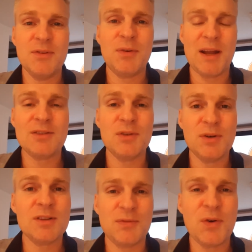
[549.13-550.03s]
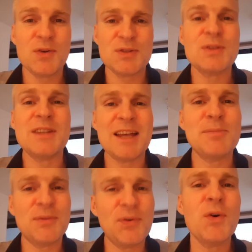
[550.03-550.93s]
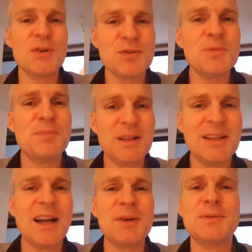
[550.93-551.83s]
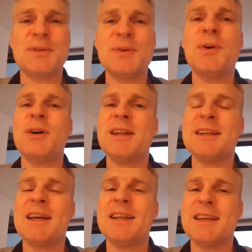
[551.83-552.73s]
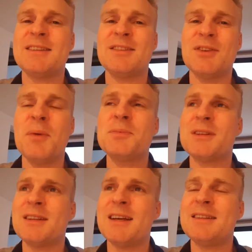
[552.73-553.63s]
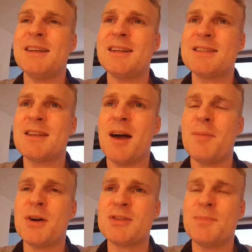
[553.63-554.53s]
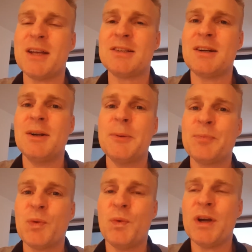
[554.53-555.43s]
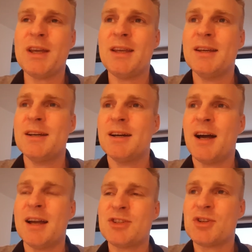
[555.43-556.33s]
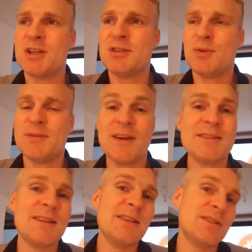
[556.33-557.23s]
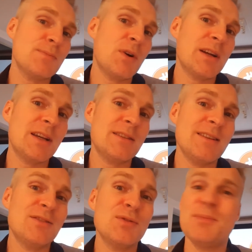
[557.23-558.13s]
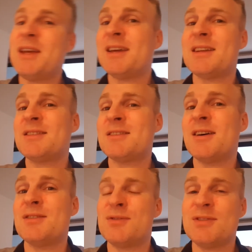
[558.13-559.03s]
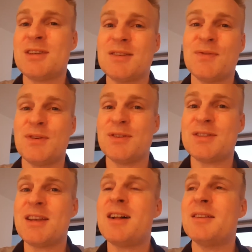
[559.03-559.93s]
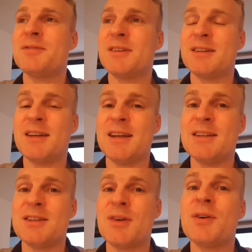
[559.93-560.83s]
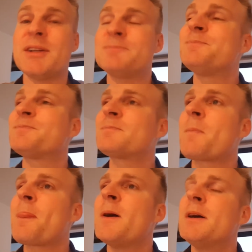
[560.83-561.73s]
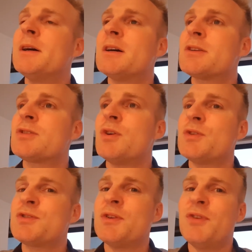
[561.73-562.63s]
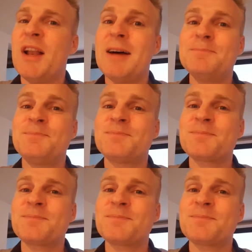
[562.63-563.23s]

try to not focus on that but focus on building out the coin and getting it adopted i think that's a, a much better way actually to invest in this market and to make it a success for yourself and the coin so so voila